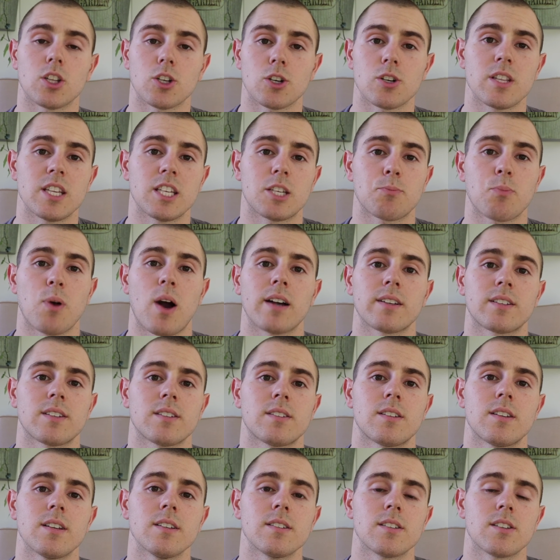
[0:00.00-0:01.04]
learn these
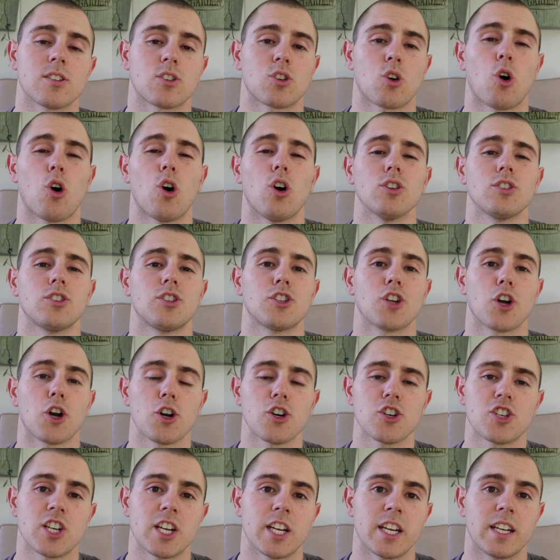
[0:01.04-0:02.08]
processes is called
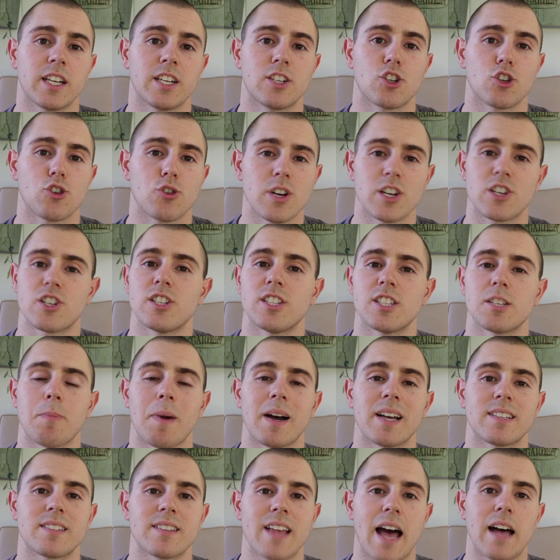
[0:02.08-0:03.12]
Nourishing Traditions
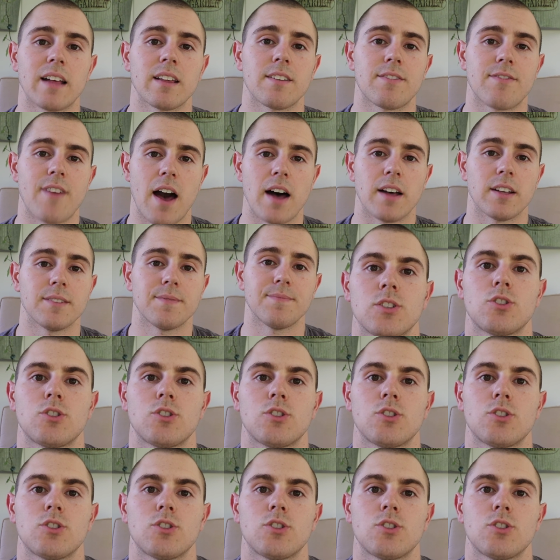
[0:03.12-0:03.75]
by Sally Fallon.